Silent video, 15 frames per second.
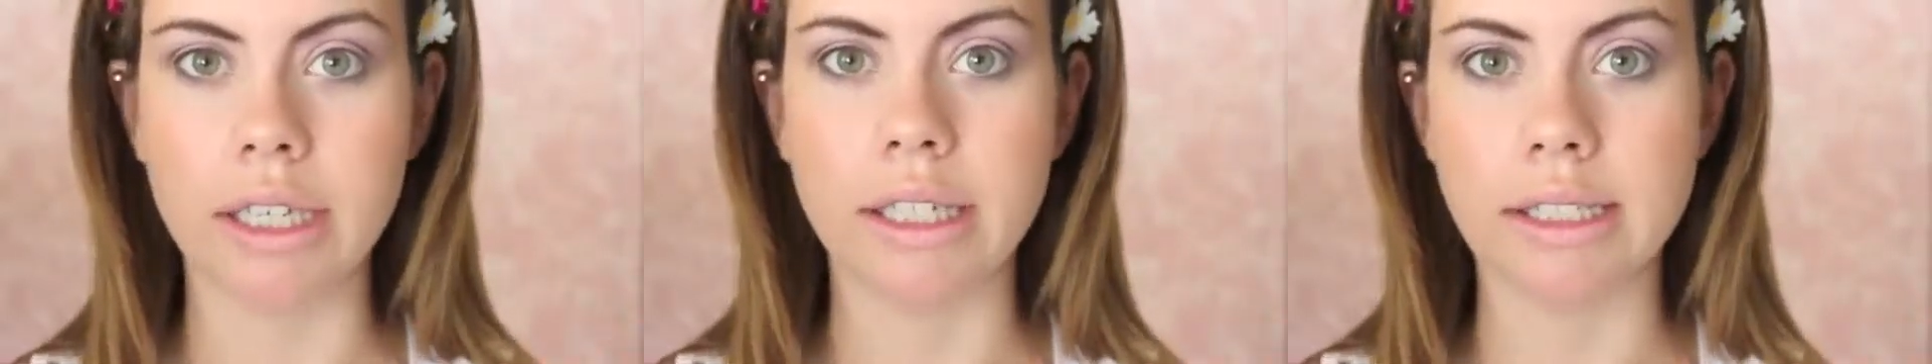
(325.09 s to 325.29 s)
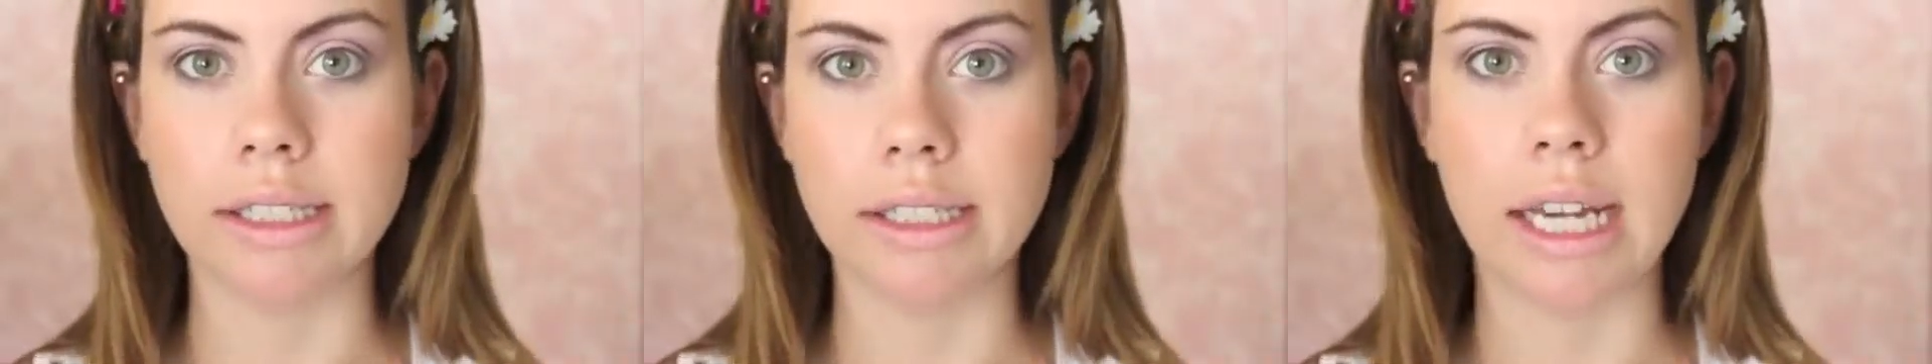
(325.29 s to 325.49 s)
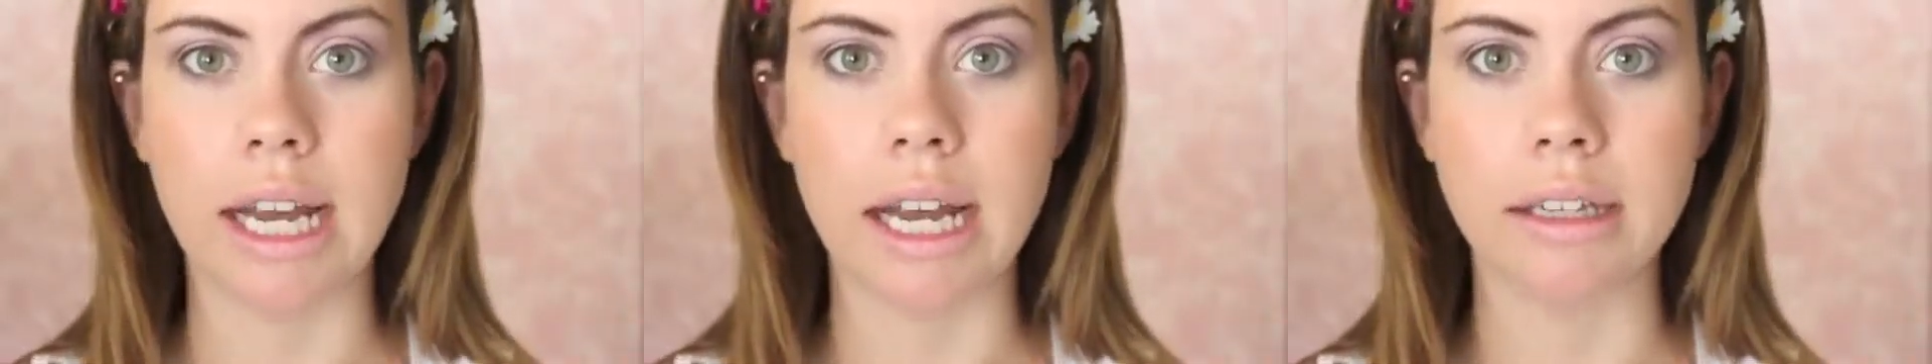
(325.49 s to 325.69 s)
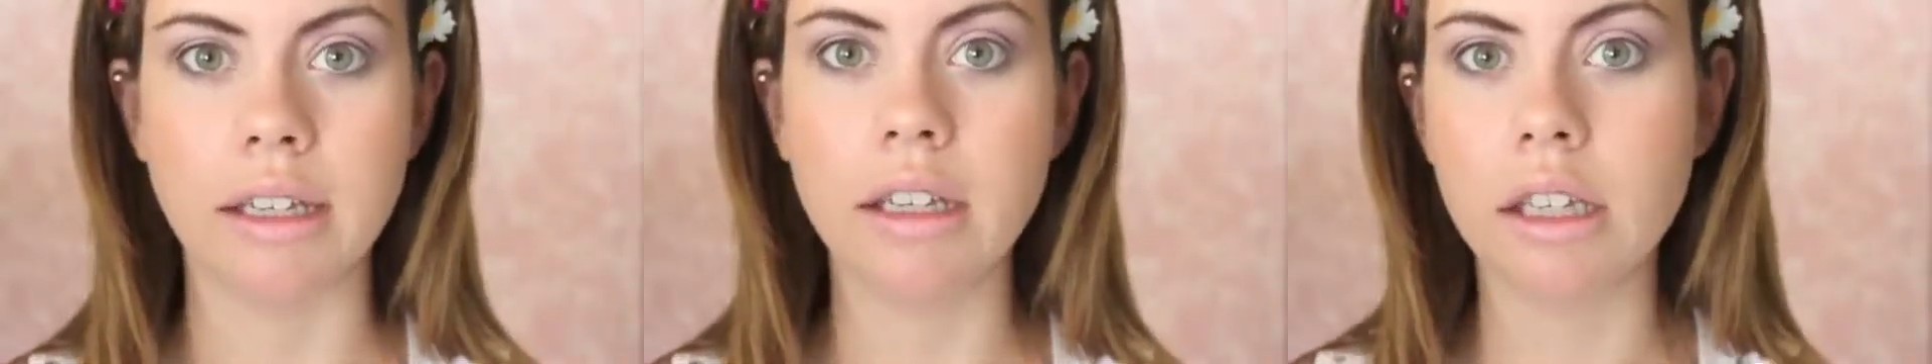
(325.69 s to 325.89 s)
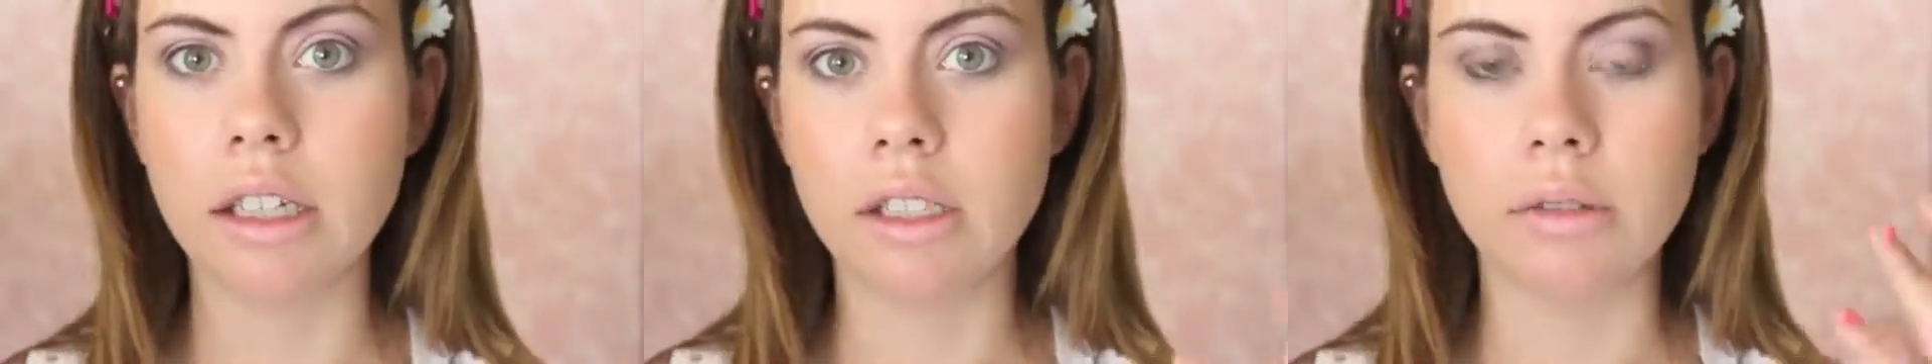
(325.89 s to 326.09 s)
It's not
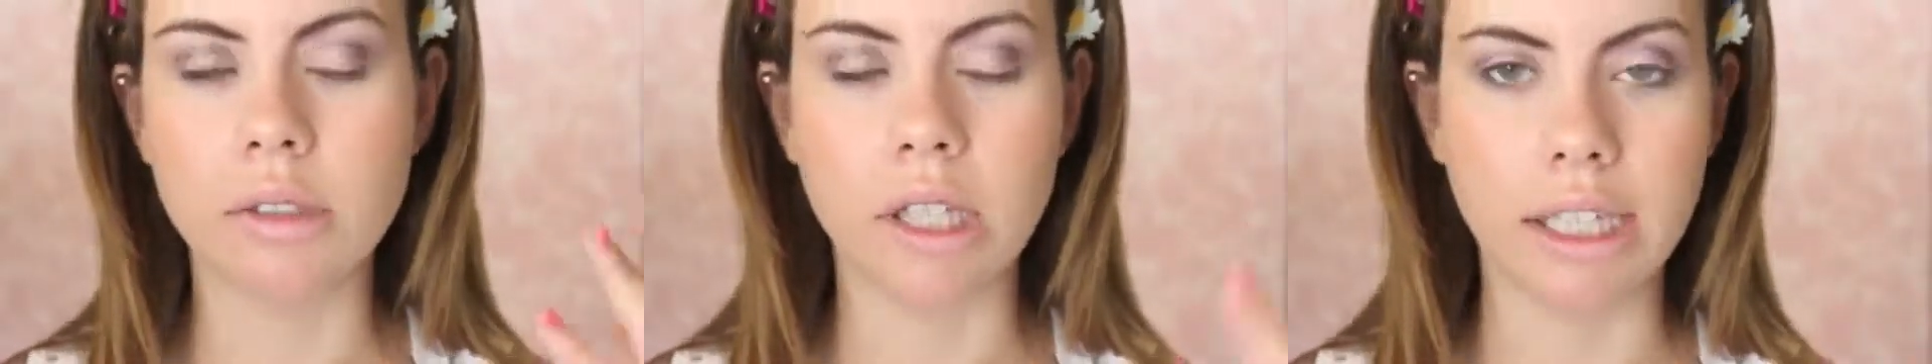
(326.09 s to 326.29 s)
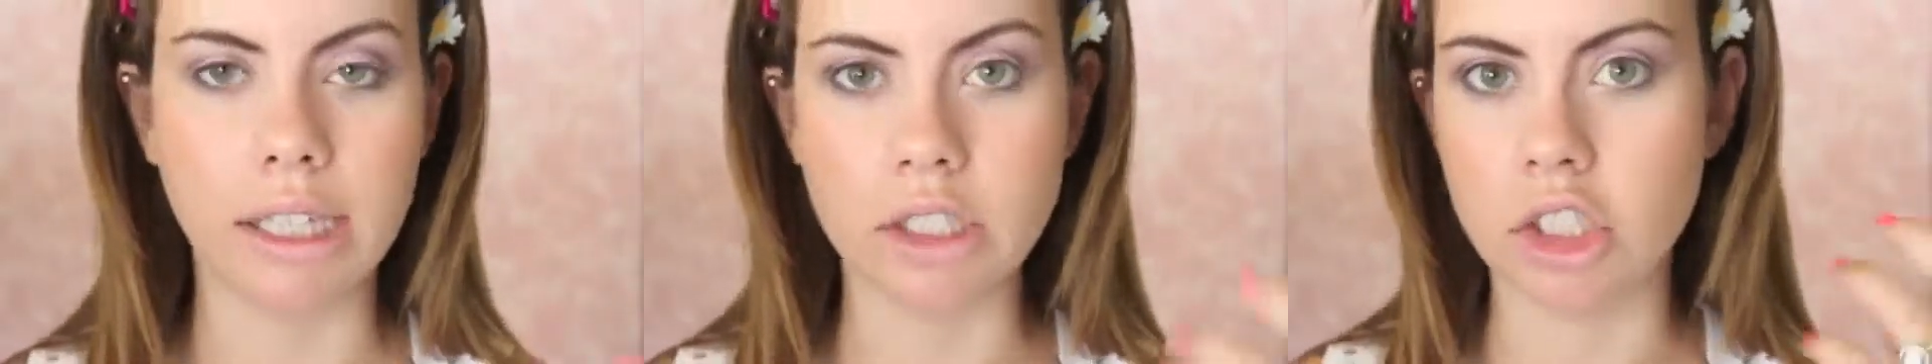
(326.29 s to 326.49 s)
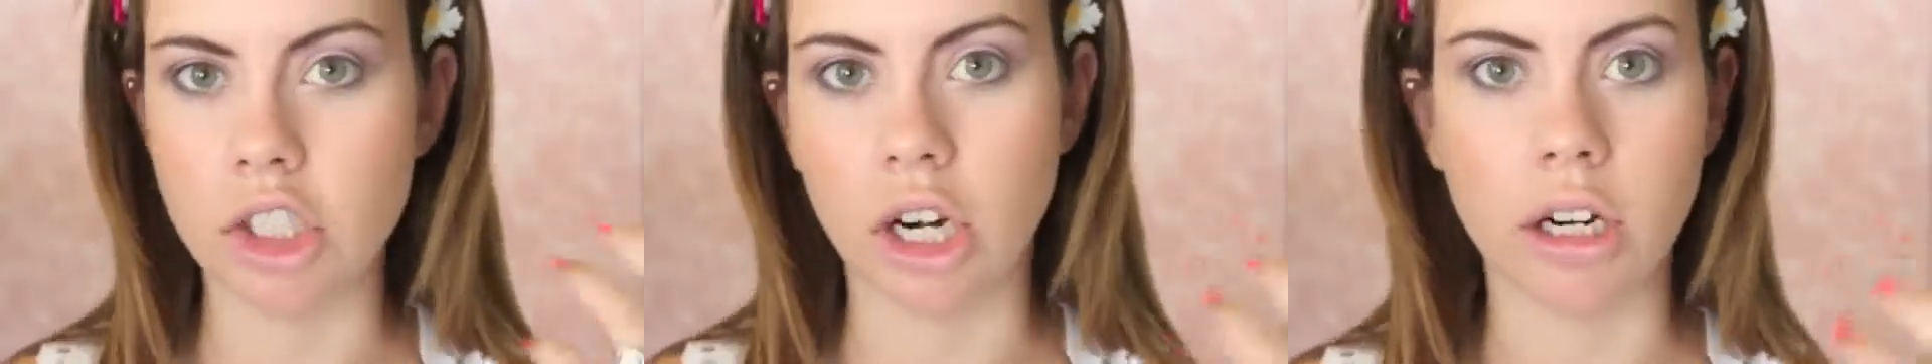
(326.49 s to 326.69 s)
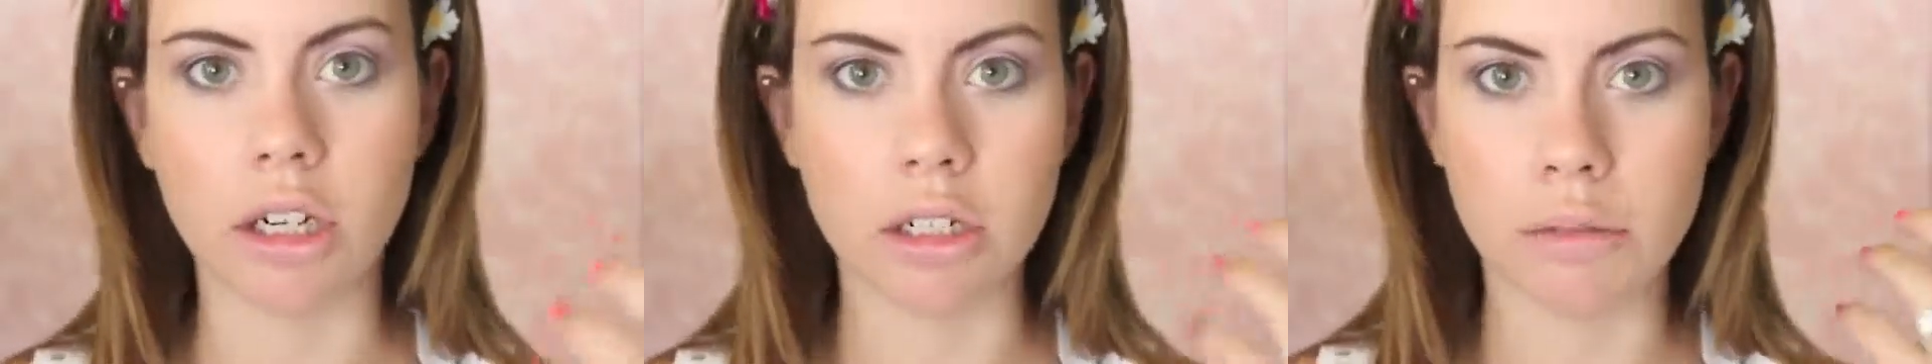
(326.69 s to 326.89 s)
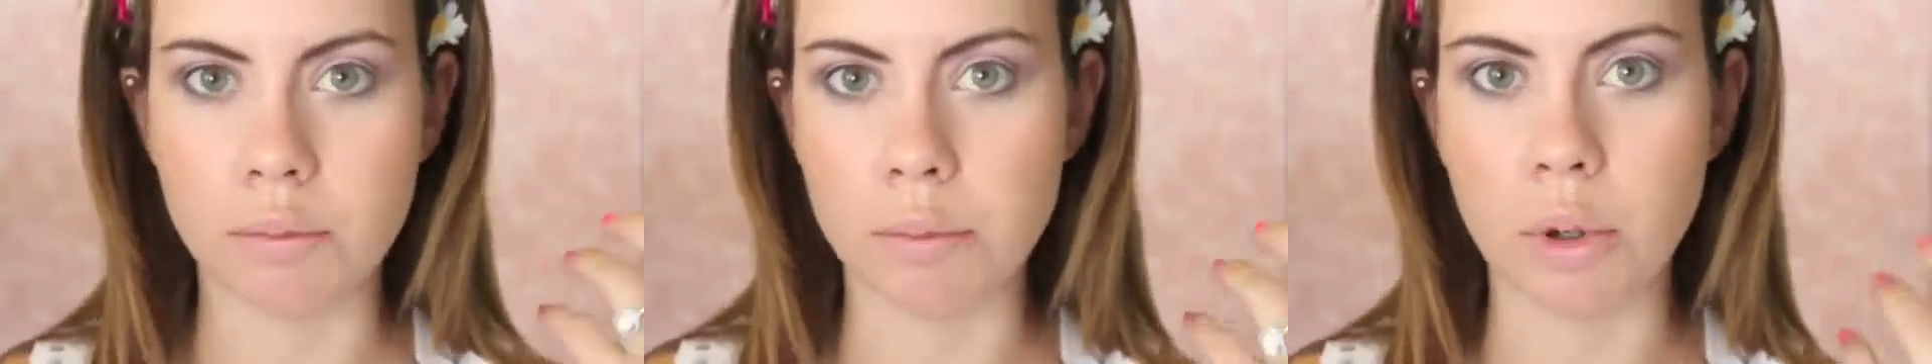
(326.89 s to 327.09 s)
like
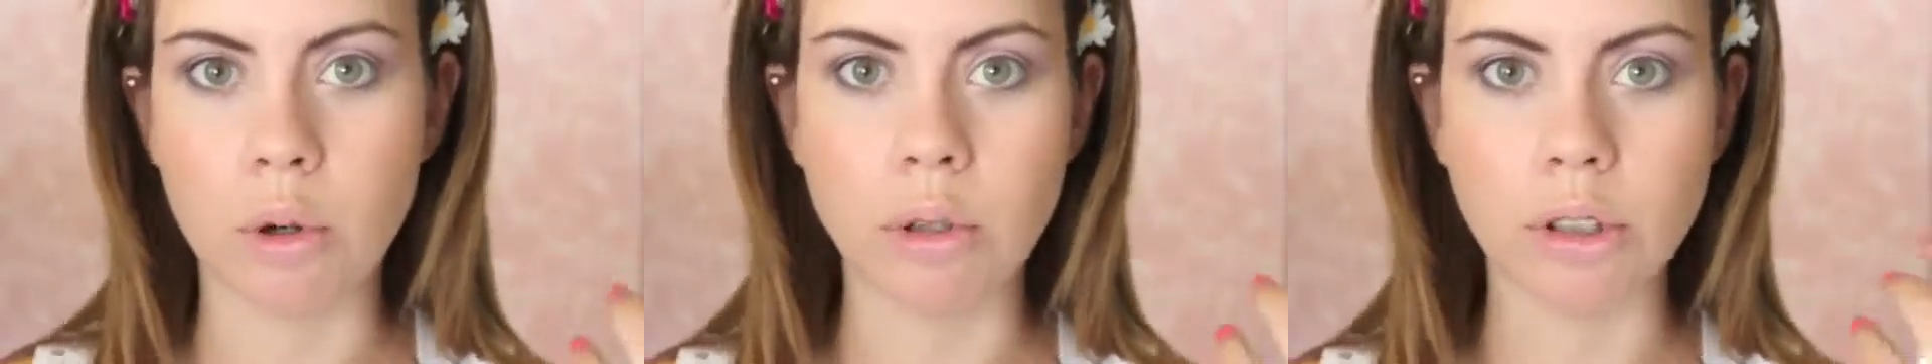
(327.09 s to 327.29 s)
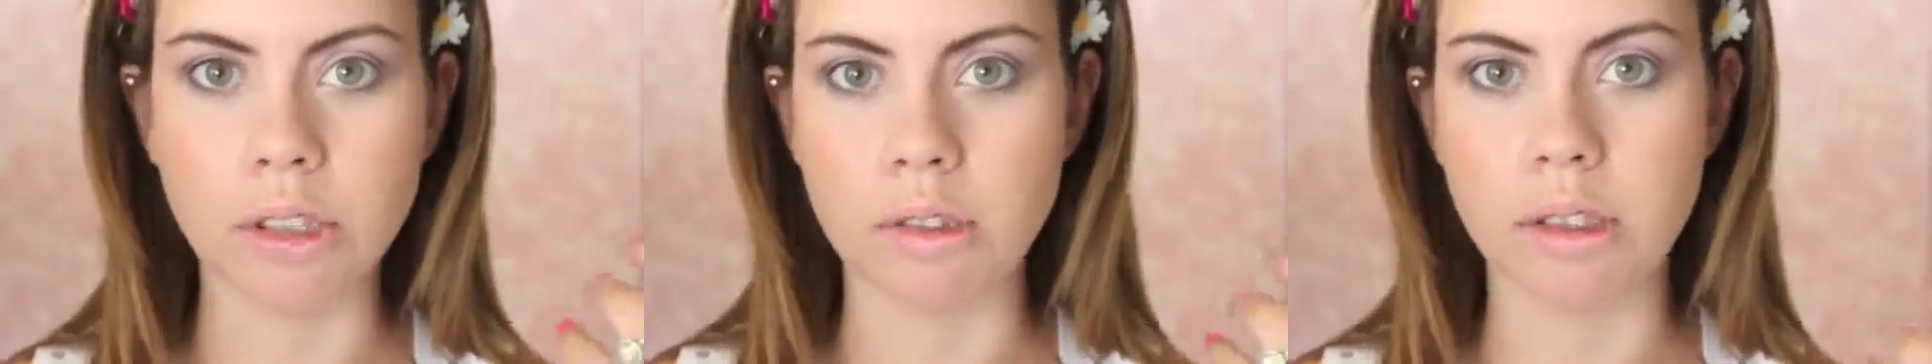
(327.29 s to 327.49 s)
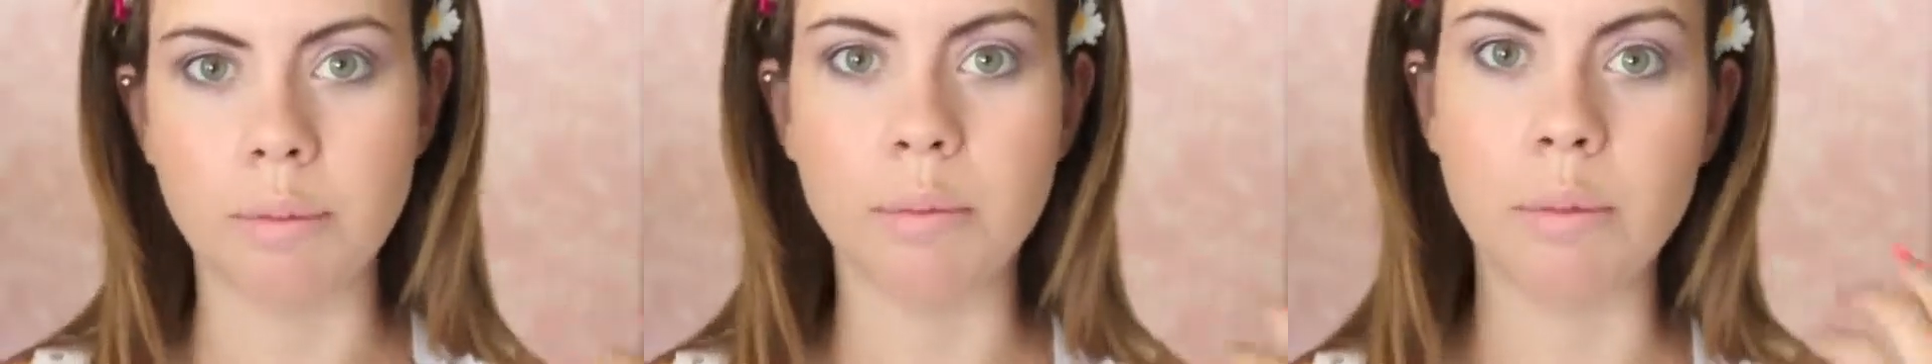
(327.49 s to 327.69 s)
dark, bold,